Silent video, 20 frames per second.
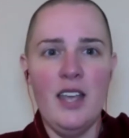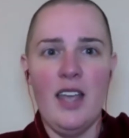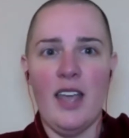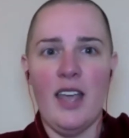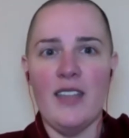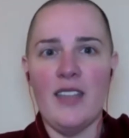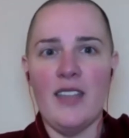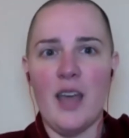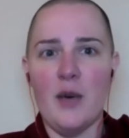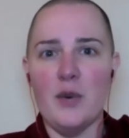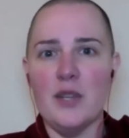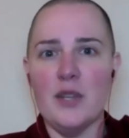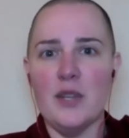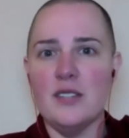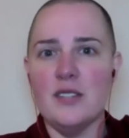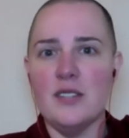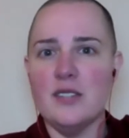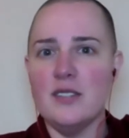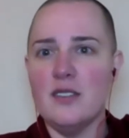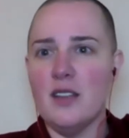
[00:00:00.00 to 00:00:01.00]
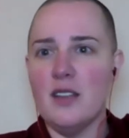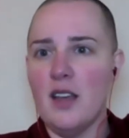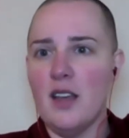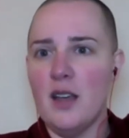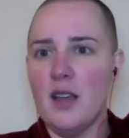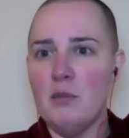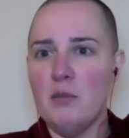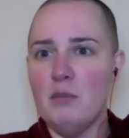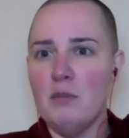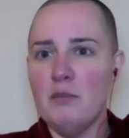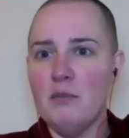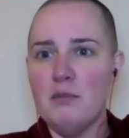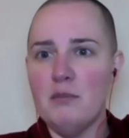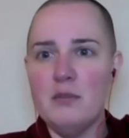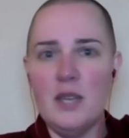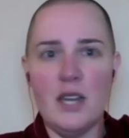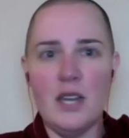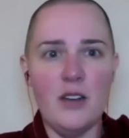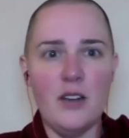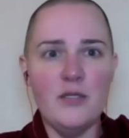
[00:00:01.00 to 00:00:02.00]
And that was, um,
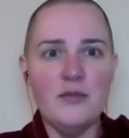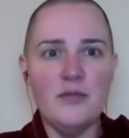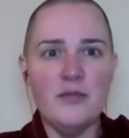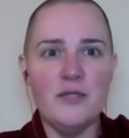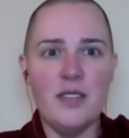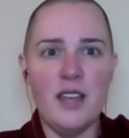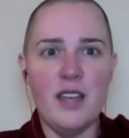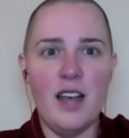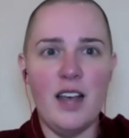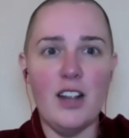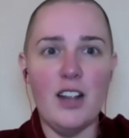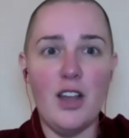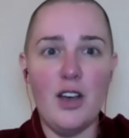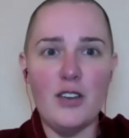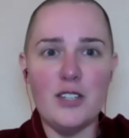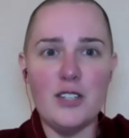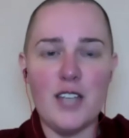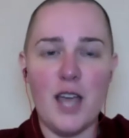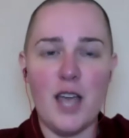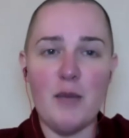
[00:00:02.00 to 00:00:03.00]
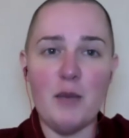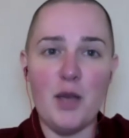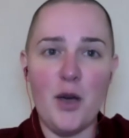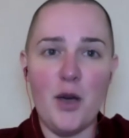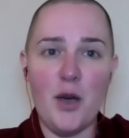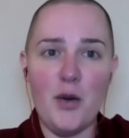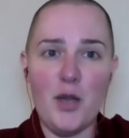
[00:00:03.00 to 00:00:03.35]
you know, a long time ago.